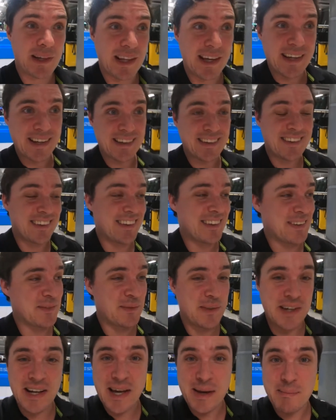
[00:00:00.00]
plane that
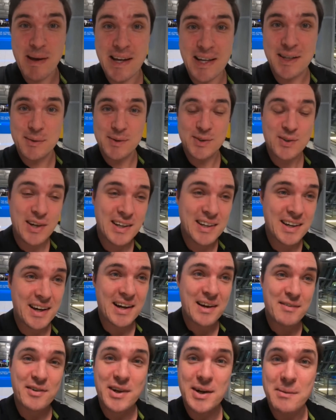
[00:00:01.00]
when I get back into Australia,
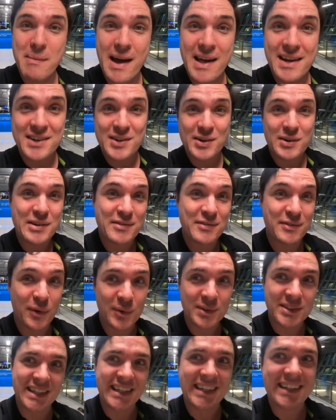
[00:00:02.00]
I've got a mandatory
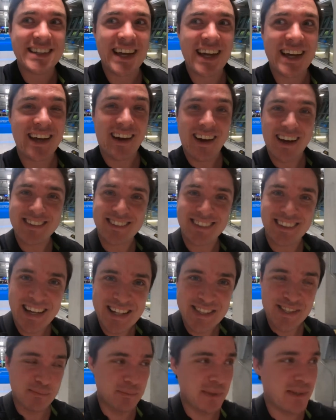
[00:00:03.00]
14-day
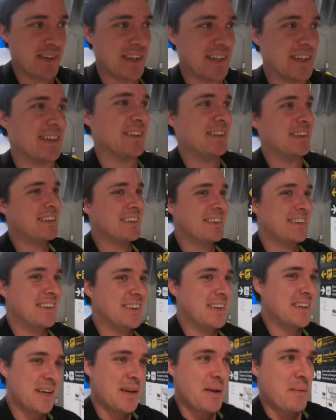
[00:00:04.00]
isolation period.
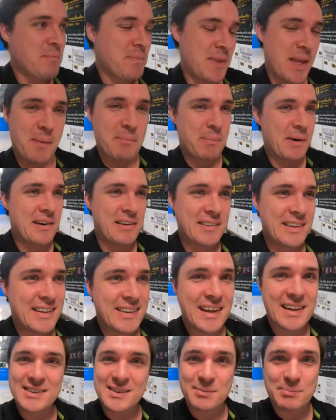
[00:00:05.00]
Apparently
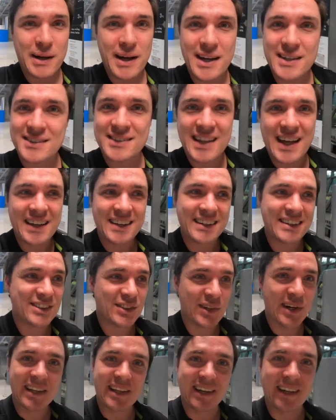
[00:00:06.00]
they just passed that in
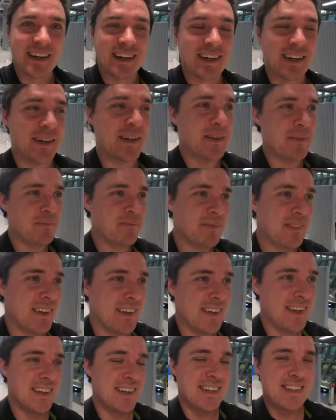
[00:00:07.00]
Australia.
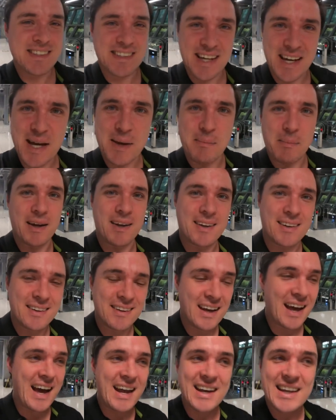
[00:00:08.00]
Damn,
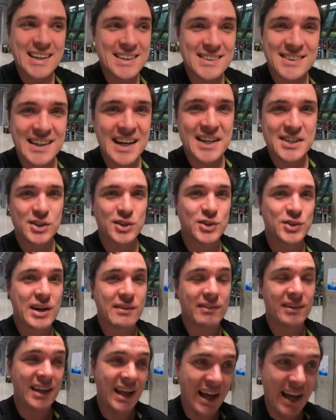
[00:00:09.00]
any international
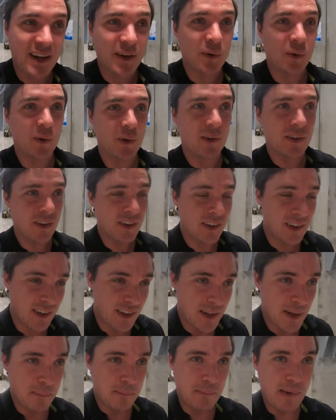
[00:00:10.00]
travel at all,
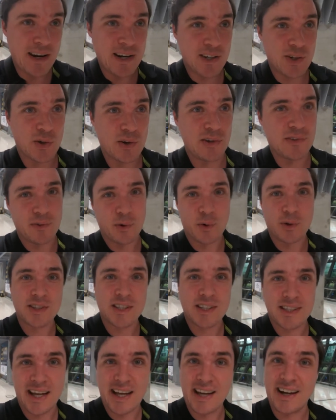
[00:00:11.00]
mandatory
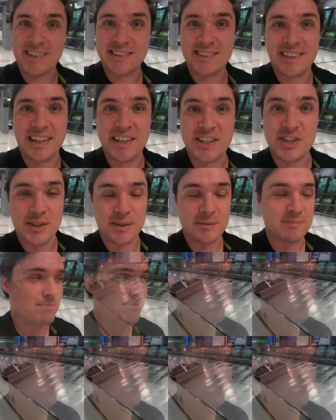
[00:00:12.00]
14-day isolation.